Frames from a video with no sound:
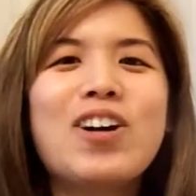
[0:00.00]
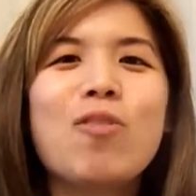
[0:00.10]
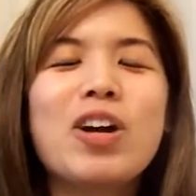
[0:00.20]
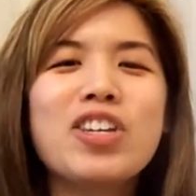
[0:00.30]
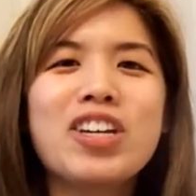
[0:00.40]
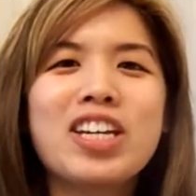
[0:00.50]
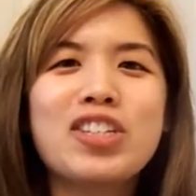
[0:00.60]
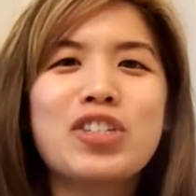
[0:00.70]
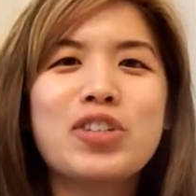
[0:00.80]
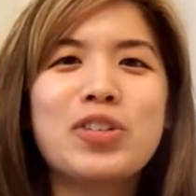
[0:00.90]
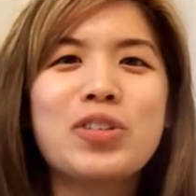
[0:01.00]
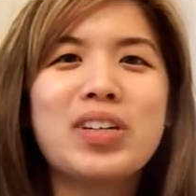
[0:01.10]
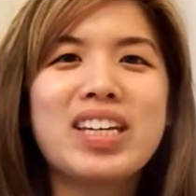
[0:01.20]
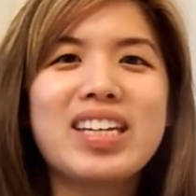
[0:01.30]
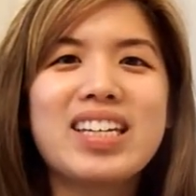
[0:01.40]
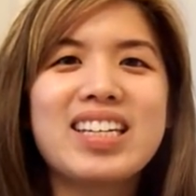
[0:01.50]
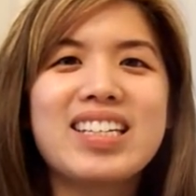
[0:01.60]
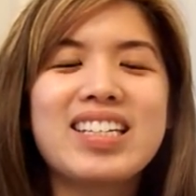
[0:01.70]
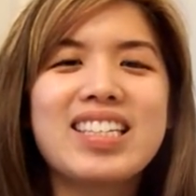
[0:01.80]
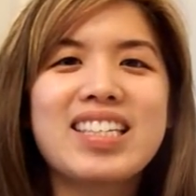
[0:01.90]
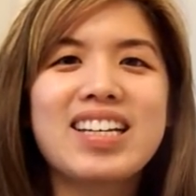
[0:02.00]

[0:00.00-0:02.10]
what you can do is